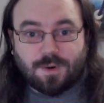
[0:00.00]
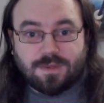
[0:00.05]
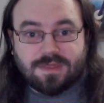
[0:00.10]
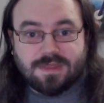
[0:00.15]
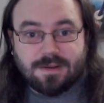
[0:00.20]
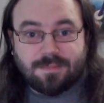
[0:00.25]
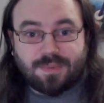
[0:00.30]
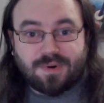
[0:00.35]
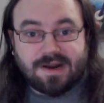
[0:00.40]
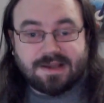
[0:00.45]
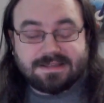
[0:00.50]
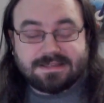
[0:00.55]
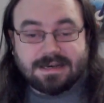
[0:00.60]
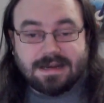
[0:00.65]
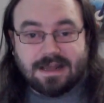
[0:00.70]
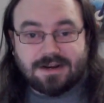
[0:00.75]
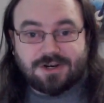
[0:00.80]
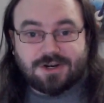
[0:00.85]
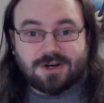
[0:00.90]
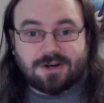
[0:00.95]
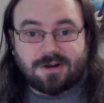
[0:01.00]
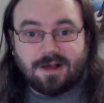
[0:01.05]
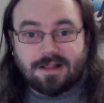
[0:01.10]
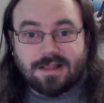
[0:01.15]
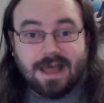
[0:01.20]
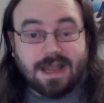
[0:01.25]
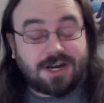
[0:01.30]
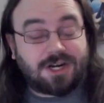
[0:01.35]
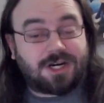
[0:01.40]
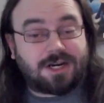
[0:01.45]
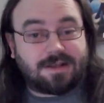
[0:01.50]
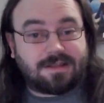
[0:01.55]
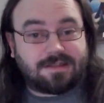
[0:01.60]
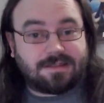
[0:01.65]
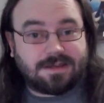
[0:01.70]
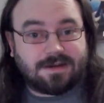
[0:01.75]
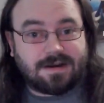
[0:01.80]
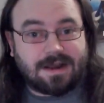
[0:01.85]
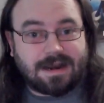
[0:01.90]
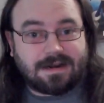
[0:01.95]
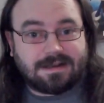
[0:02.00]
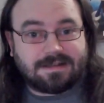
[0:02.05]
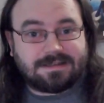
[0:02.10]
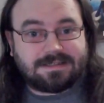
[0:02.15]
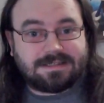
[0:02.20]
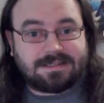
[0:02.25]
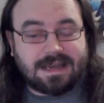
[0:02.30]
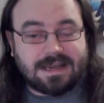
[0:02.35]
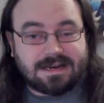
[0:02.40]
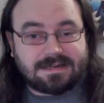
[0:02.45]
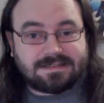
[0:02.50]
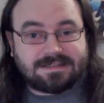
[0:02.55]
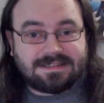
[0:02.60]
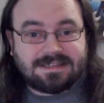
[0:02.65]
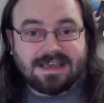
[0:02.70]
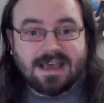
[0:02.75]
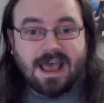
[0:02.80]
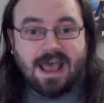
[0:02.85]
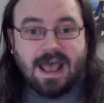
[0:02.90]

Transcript: the presidential election in the United States,